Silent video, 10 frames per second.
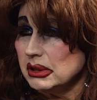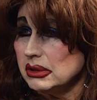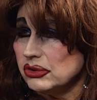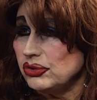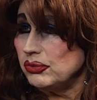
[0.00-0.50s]

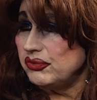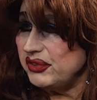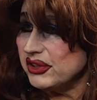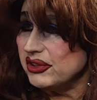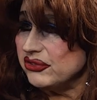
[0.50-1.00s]
to
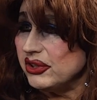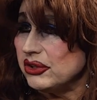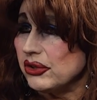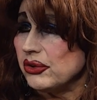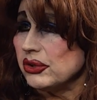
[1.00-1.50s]
fit this into
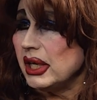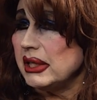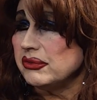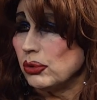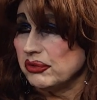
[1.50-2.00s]
their
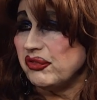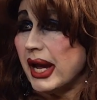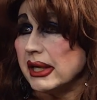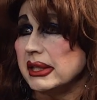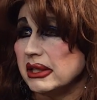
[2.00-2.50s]
life or
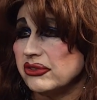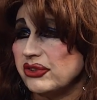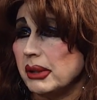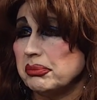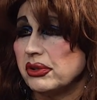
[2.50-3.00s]
finally
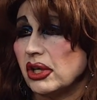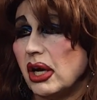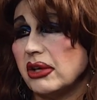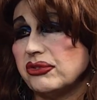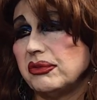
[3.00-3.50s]
accept the cost of